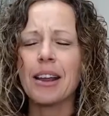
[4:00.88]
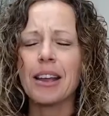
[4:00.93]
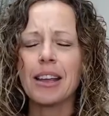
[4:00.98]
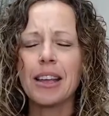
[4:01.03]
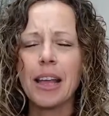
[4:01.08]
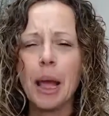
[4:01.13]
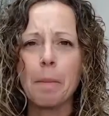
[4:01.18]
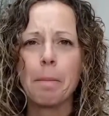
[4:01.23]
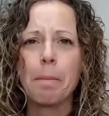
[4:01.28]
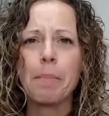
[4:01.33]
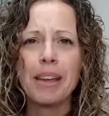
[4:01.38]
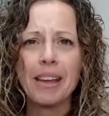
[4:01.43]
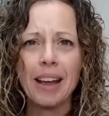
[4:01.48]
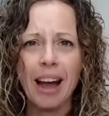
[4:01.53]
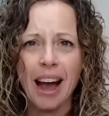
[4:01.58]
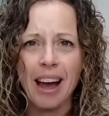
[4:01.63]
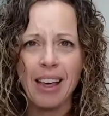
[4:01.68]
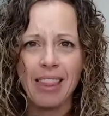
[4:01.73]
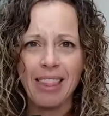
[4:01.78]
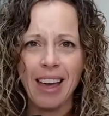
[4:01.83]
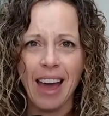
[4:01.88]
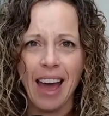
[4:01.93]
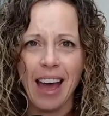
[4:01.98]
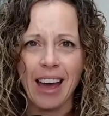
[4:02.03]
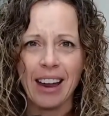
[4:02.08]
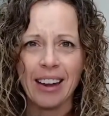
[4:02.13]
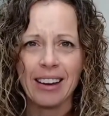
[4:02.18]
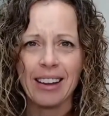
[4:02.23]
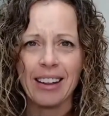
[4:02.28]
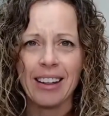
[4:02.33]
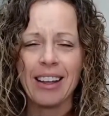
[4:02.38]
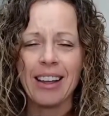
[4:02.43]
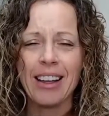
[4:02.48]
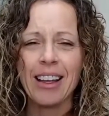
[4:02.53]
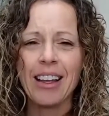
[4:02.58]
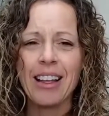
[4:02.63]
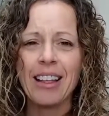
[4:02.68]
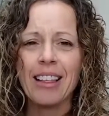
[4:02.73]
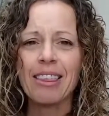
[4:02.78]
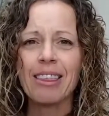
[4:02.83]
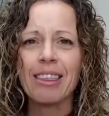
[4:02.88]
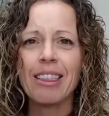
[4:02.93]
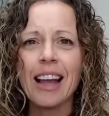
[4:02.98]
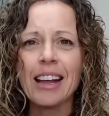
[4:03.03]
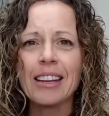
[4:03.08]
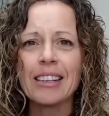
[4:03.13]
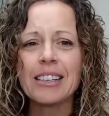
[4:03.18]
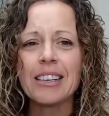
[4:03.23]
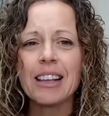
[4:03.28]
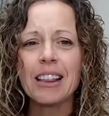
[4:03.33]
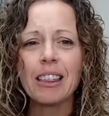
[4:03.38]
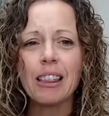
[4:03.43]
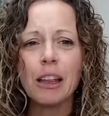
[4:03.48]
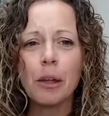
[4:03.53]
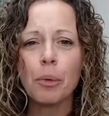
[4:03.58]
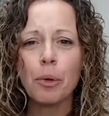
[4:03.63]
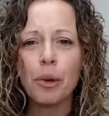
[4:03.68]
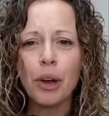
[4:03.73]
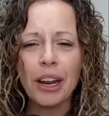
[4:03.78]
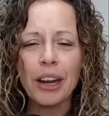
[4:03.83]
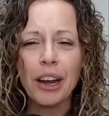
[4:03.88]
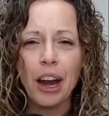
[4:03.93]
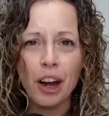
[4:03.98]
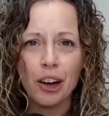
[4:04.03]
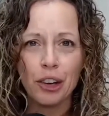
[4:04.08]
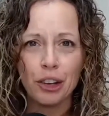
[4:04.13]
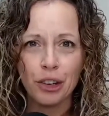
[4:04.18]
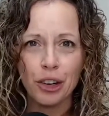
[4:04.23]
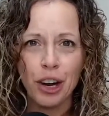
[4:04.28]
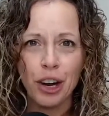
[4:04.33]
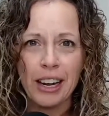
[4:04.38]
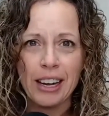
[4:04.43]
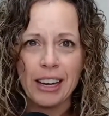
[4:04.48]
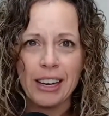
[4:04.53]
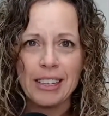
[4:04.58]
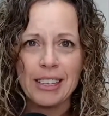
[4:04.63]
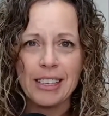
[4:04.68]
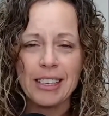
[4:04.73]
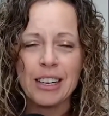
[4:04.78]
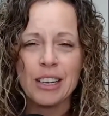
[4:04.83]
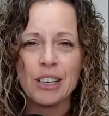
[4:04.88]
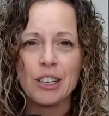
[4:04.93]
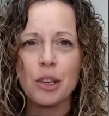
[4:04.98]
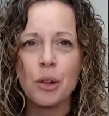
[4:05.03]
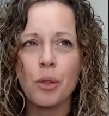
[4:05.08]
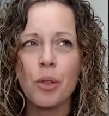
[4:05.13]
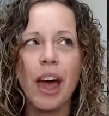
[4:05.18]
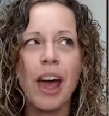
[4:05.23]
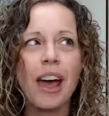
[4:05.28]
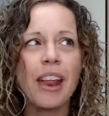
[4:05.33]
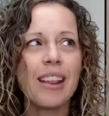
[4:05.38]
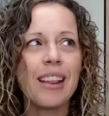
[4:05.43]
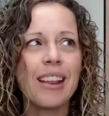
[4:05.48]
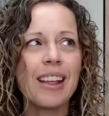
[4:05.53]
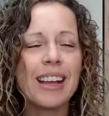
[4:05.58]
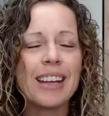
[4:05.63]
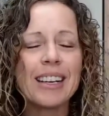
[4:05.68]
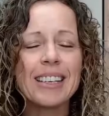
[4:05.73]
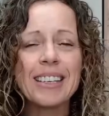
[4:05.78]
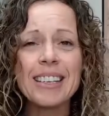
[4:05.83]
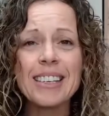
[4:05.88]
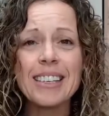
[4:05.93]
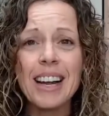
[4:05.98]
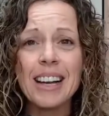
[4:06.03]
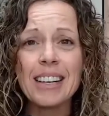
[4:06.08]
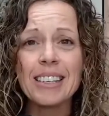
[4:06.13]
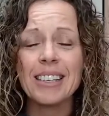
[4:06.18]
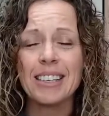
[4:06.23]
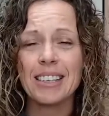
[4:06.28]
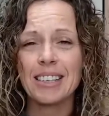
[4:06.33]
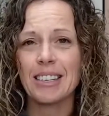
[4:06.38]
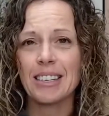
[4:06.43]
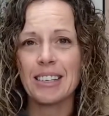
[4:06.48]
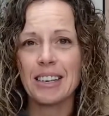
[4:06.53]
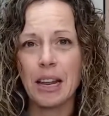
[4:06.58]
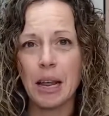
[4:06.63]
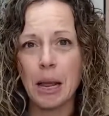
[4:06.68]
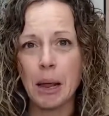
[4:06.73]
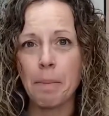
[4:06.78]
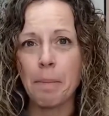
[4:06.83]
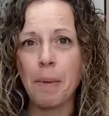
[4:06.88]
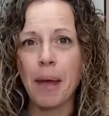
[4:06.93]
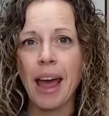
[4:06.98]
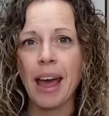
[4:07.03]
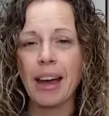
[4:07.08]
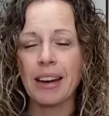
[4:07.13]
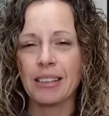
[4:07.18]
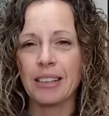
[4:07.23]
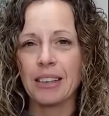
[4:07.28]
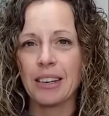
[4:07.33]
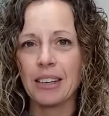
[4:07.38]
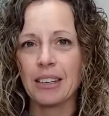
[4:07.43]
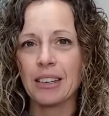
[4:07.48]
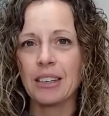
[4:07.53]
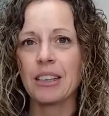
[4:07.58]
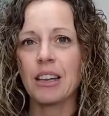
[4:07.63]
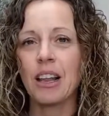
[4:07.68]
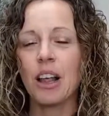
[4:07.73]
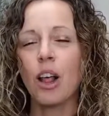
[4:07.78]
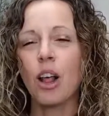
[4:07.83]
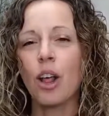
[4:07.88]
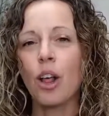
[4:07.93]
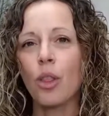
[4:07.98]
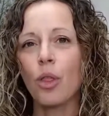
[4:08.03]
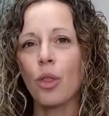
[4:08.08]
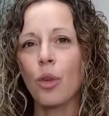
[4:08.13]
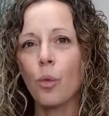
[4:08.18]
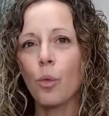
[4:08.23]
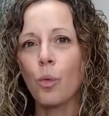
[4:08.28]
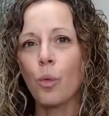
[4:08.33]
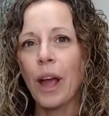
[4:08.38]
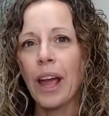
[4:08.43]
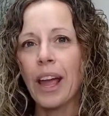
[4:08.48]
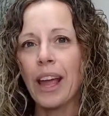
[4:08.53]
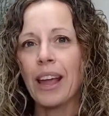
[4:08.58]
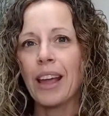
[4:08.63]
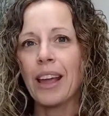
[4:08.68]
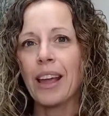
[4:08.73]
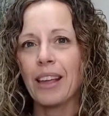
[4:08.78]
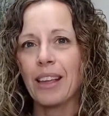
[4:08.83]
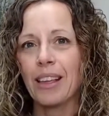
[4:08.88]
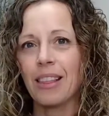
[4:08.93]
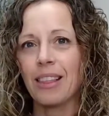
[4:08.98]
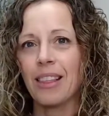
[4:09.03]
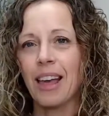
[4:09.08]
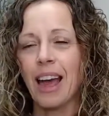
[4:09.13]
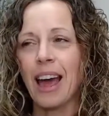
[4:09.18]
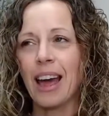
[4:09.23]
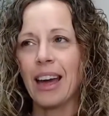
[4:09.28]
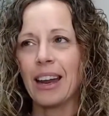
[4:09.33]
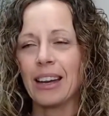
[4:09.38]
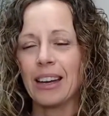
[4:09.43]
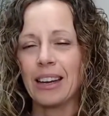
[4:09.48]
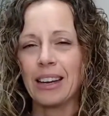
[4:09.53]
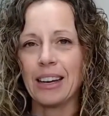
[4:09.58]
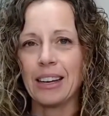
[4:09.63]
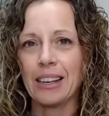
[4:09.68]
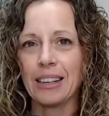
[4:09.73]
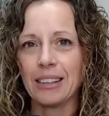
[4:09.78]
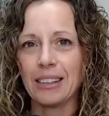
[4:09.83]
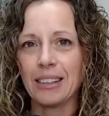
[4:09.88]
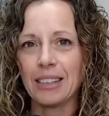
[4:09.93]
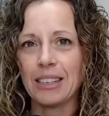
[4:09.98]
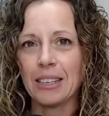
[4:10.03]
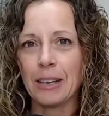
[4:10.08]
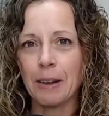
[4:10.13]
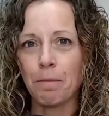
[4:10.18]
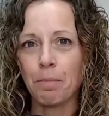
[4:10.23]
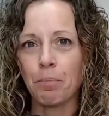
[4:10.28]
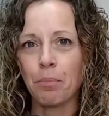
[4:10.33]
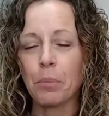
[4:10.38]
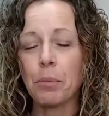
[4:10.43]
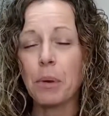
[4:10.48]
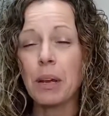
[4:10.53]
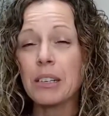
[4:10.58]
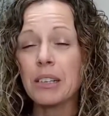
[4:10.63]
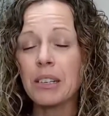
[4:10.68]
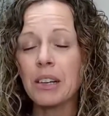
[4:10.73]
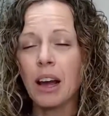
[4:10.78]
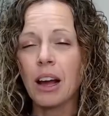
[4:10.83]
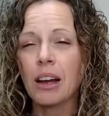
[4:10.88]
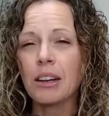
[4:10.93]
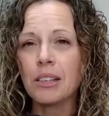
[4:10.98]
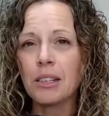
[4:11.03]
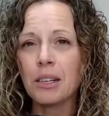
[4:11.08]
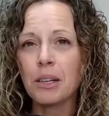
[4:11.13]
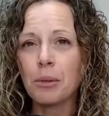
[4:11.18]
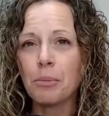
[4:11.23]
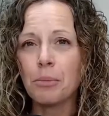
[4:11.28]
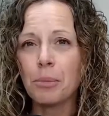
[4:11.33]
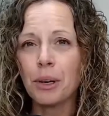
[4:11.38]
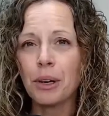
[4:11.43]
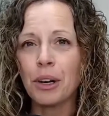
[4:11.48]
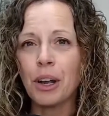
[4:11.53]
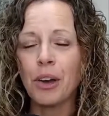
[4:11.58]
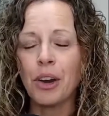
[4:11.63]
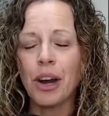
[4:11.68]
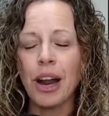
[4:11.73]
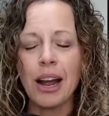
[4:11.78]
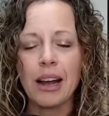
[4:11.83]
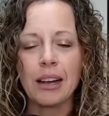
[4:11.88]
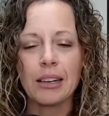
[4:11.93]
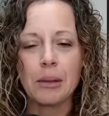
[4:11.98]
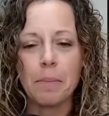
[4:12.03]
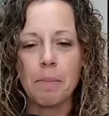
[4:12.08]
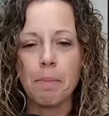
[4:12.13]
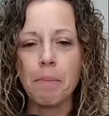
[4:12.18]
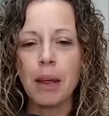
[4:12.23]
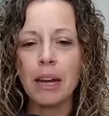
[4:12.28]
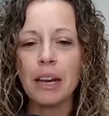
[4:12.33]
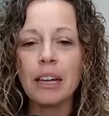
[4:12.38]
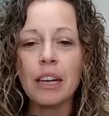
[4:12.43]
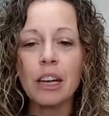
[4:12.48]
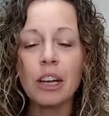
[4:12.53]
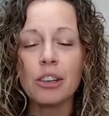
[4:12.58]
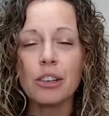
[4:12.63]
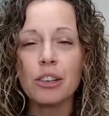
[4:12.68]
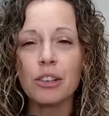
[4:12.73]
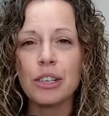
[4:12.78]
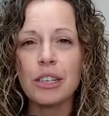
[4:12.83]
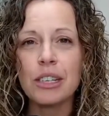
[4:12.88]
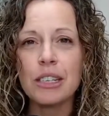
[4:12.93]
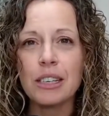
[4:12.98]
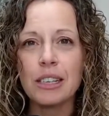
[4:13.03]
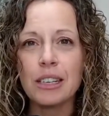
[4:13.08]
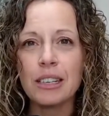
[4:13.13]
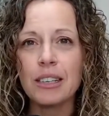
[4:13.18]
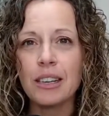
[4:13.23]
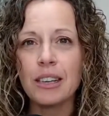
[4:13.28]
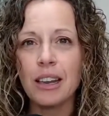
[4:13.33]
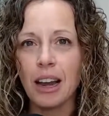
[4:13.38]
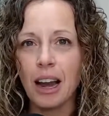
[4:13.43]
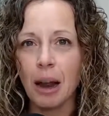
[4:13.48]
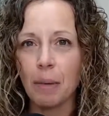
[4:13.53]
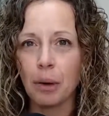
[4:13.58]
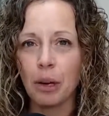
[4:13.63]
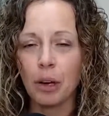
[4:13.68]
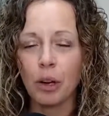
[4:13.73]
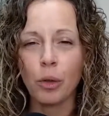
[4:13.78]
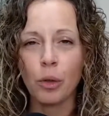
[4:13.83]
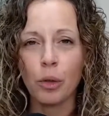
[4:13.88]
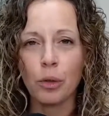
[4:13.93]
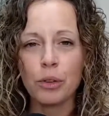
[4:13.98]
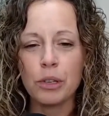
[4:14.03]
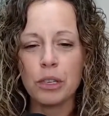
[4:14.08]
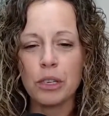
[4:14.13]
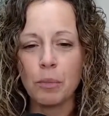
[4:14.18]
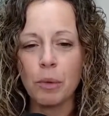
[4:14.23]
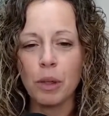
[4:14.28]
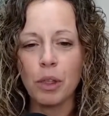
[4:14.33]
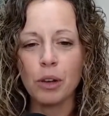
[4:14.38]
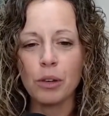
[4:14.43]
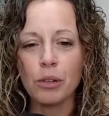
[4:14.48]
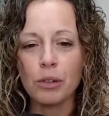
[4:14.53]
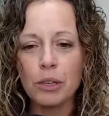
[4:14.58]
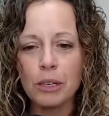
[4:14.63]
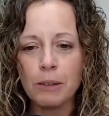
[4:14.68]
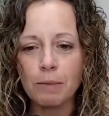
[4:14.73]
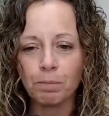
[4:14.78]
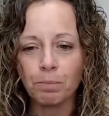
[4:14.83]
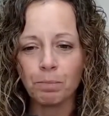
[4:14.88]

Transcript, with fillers: get beyond that let's liberate our greatness so that it doesn't impact us the way that it is. Because a hustler burnout has many characteristics, and I'm going to go through some of those.